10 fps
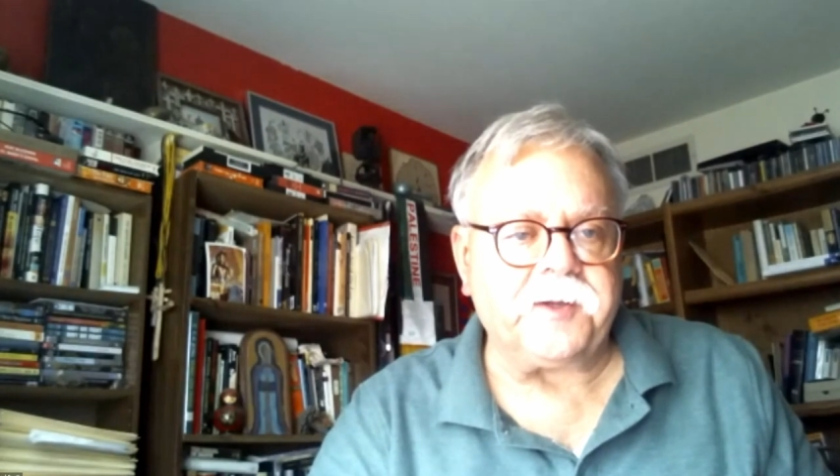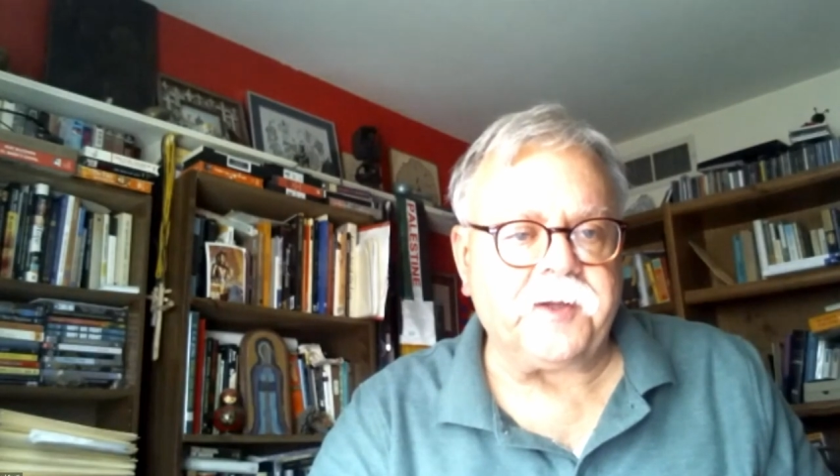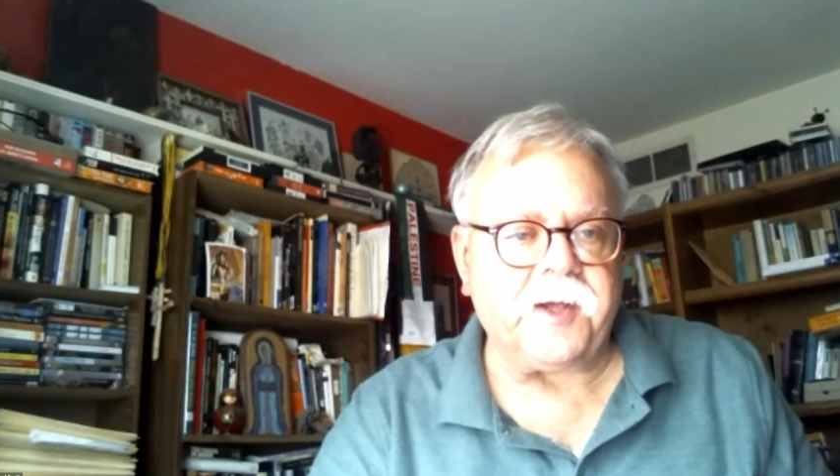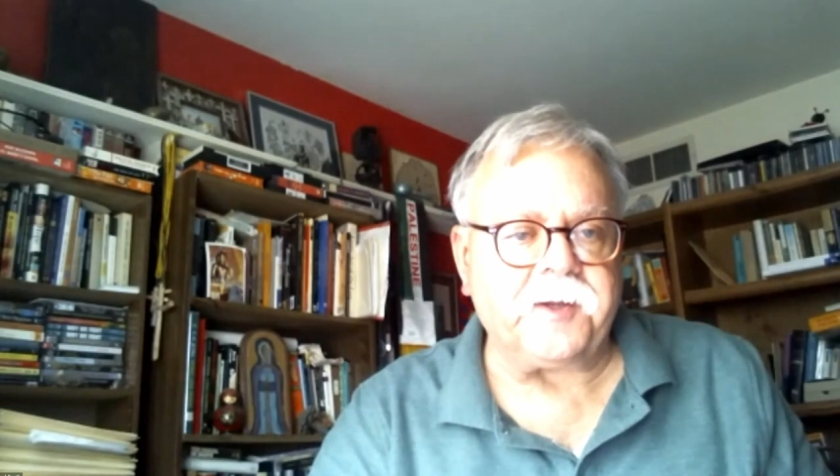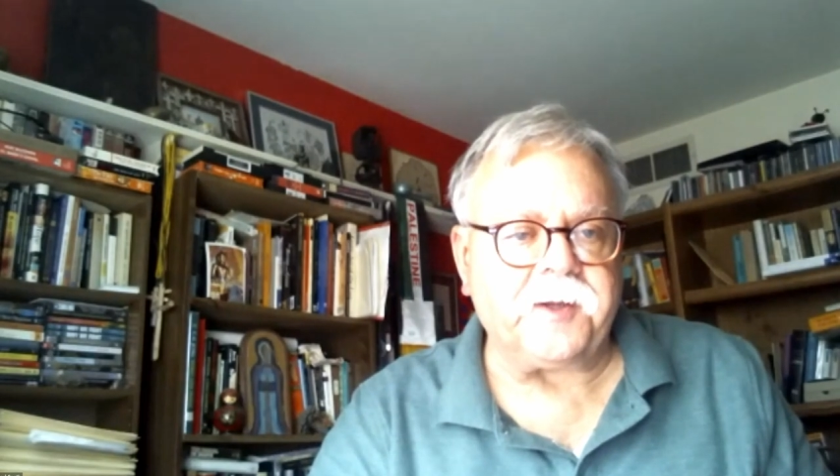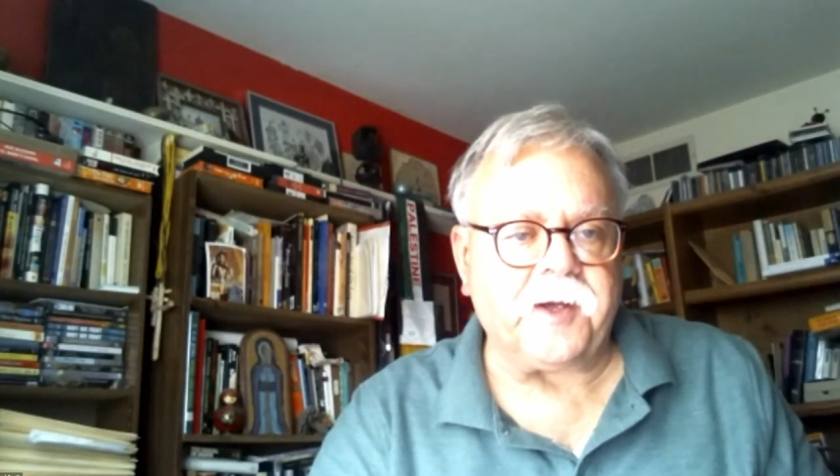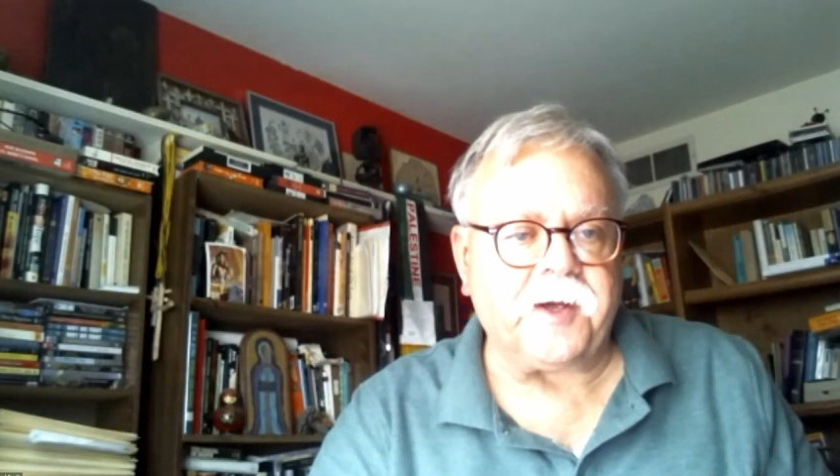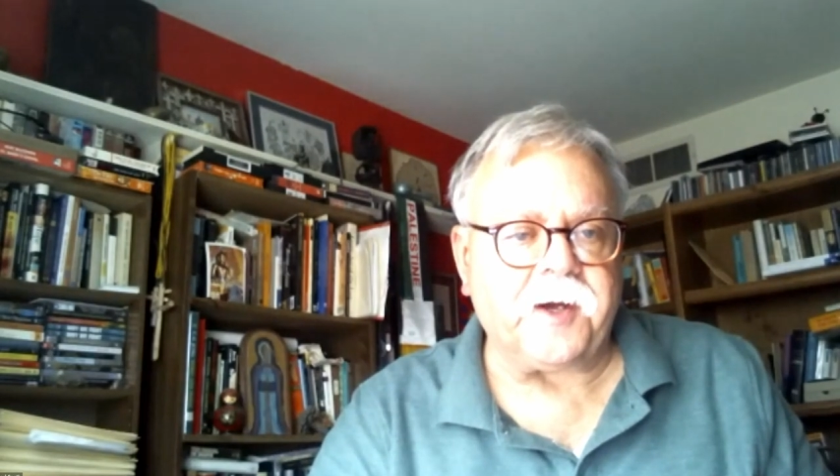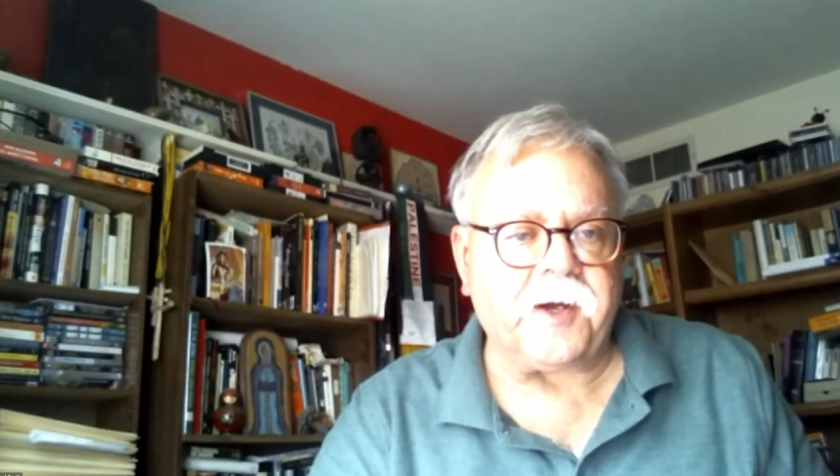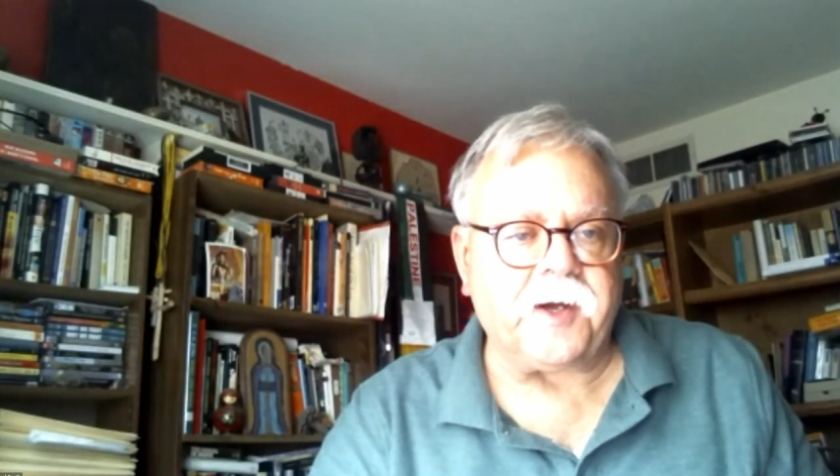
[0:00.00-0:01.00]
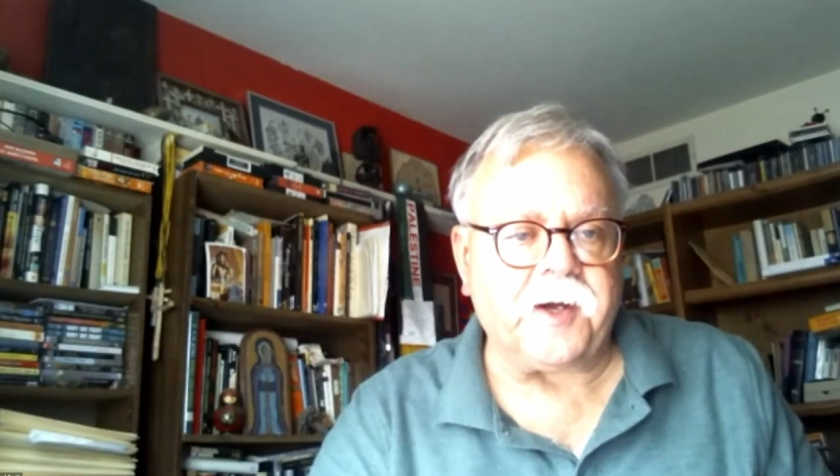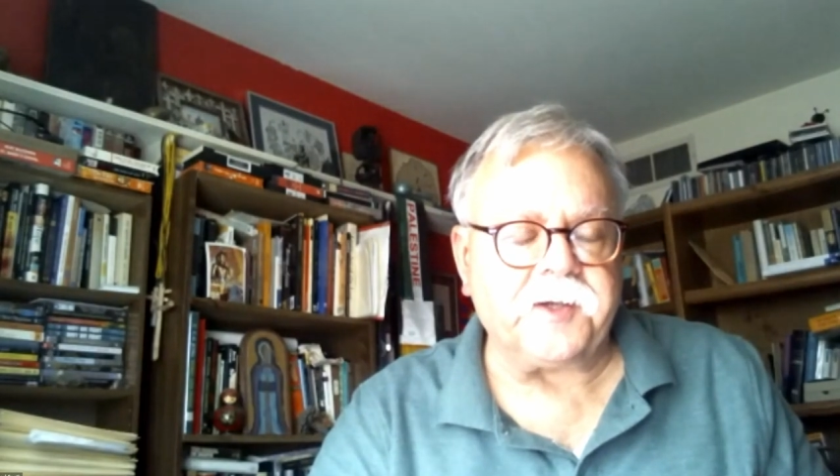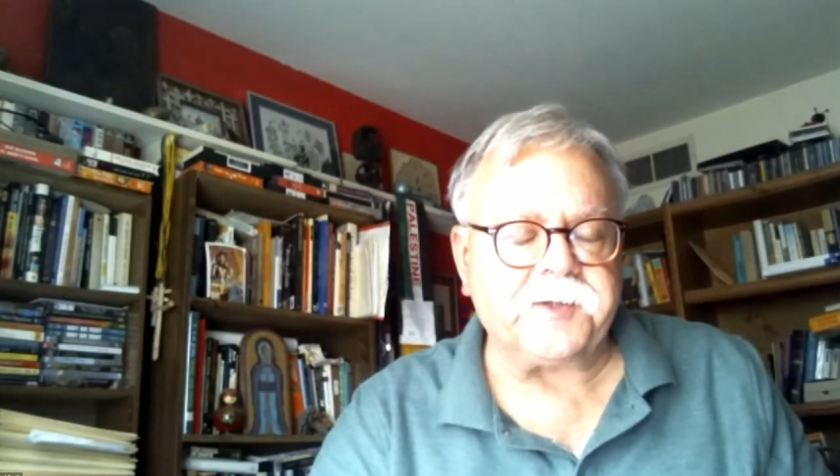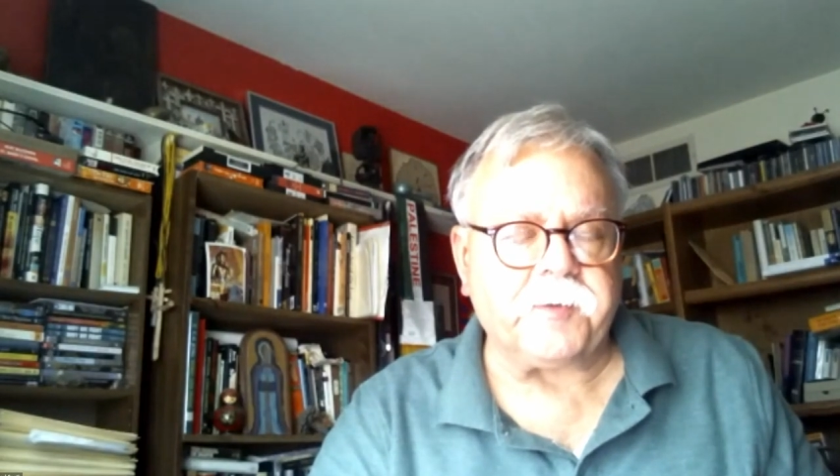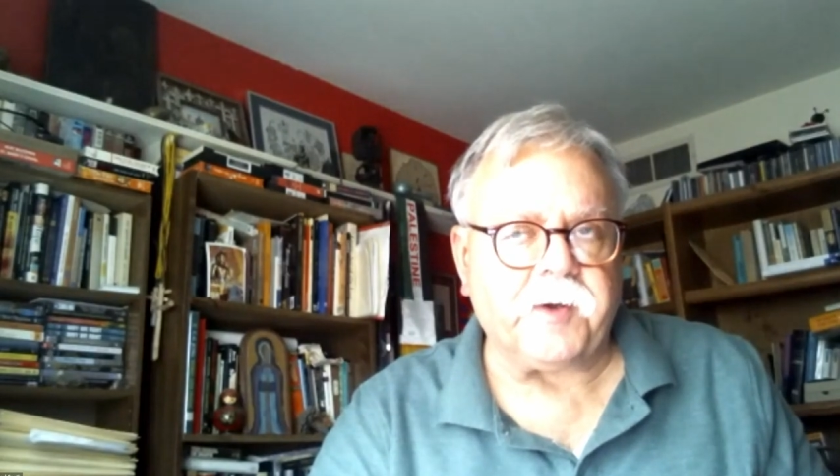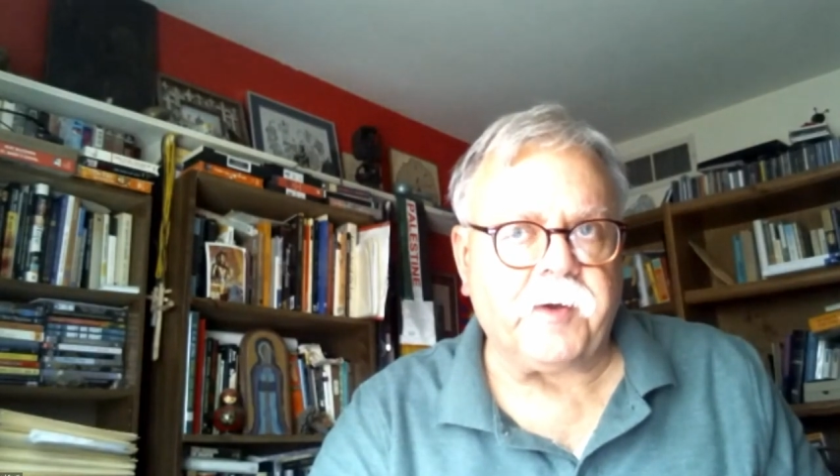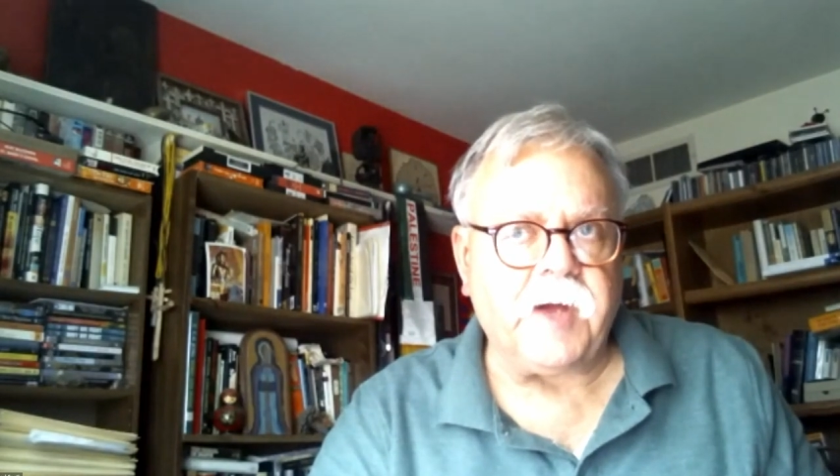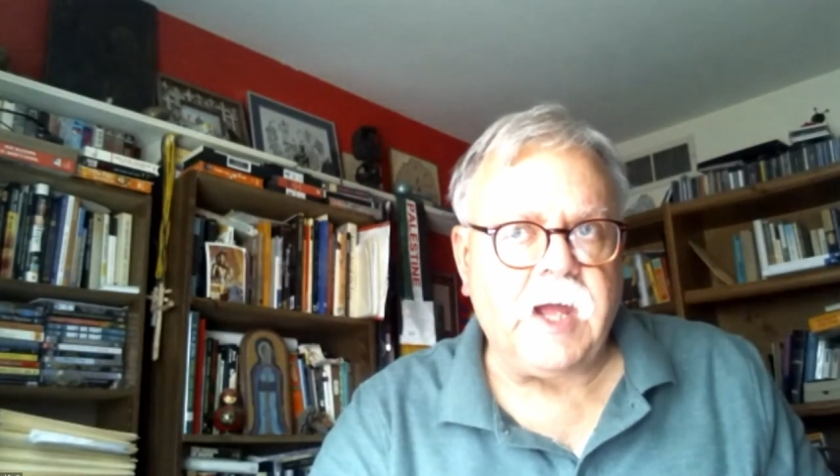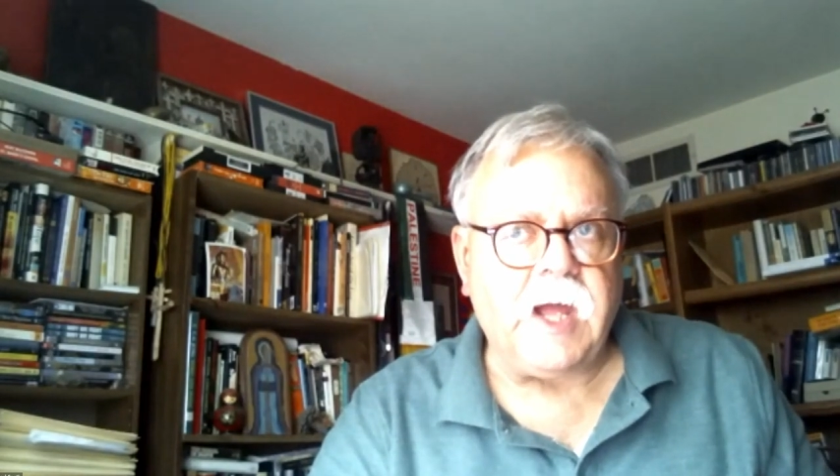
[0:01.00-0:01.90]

in Israel.